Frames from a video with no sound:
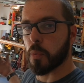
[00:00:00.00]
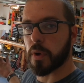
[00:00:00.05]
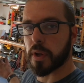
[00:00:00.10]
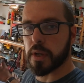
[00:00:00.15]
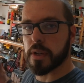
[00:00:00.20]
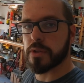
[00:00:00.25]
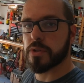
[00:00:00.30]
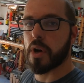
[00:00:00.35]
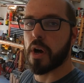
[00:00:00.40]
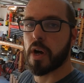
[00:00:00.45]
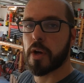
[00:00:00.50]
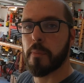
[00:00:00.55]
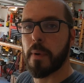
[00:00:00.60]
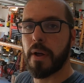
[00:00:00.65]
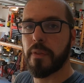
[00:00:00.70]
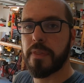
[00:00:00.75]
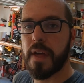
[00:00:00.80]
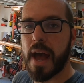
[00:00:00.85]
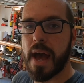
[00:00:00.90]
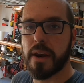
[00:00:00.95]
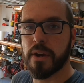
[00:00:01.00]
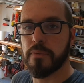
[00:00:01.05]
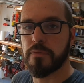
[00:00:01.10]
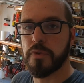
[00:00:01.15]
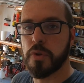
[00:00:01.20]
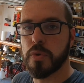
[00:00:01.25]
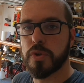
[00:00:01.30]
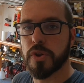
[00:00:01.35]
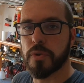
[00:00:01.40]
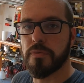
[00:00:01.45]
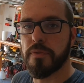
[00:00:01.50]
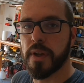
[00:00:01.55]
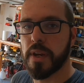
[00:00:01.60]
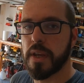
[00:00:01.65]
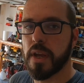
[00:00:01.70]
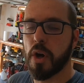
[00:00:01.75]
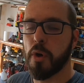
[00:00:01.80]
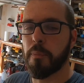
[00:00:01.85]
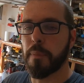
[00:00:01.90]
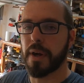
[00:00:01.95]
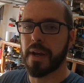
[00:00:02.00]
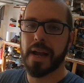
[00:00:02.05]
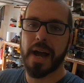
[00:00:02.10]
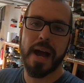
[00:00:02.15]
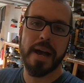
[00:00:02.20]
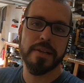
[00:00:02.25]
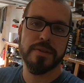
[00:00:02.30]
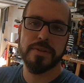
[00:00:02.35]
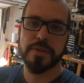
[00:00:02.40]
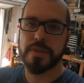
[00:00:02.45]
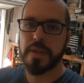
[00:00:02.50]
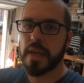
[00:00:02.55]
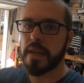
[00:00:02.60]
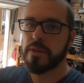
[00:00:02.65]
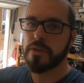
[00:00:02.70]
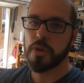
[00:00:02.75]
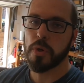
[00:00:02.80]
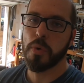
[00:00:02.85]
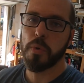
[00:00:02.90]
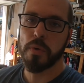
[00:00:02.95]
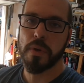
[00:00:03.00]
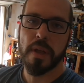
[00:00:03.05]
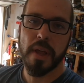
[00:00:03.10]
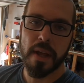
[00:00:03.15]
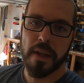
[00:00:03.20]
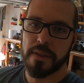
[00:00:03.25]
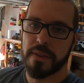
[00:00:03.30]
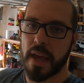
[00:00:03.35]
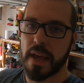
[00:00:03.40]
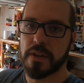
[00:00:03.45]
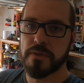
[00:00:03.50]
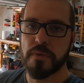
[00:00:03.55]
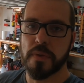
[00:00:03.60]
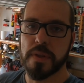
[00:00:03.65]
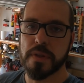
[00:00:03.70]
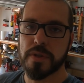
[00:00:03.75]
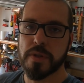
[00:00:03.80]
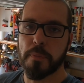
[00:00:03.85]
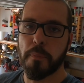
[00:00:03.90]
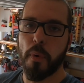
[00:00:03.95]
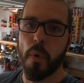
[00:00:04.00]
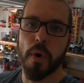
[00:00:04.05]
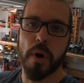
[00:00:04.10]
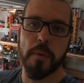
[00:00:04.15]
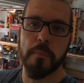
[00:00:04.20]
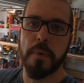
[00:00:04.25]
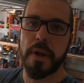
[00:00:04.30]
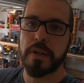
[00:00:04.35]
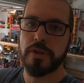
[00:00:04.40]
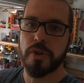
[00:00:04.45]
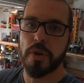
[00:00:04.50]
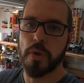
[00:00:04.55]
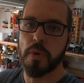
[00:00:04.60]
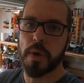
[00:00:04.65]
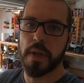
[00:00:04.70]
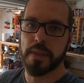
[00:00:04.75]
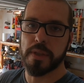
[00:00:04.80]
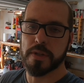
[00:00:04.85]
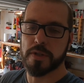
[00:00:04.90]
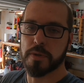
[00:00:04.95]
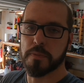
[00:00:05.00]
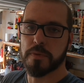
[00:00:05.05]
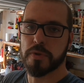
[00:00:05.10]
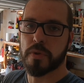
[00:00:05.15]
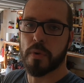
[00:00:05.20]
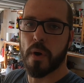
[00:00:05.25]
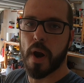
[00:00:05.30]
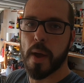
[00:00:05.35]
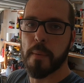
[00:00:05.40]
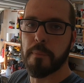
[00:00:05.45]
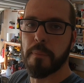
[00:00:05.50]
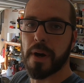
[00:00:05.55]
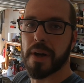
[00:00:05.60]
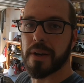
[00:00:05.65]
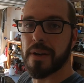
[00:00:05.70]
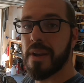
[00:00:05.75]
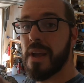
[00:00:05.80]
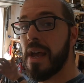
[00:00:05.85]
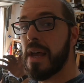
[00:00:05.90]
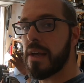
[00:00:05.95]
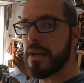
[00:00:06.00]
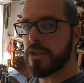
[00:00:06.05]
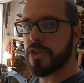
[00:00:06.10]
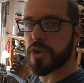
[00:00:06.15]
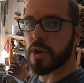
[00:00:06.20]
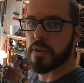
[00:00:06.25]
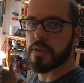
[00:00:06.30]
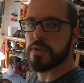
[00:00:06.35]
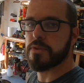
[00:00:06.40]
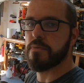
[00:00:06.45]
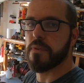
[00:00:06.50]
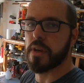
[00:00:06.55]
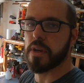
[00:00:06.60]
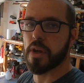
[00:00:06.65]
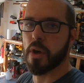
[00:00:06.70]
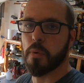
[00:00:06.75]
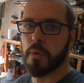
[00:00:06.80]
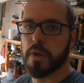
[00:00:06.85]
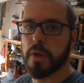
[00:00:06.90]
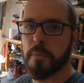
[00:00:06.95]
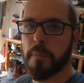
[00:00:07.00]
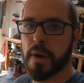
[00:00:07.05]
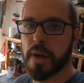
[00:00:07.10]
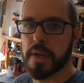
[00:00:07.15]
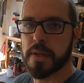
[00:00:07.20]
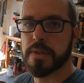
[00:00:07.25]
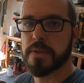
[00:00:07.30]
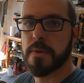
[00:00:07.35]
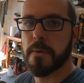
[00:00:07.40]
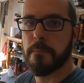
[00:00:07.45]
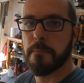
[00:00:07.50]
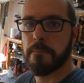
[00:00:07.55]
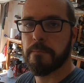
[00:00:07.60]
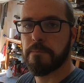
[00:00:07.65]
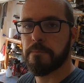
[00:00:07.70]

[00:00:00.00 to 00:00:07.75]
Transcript: we're gonna talk about that in a future video, but guys, stay tuned. Thanks for the support. Make sure you hit the subscribe button. Share this video with your buddies.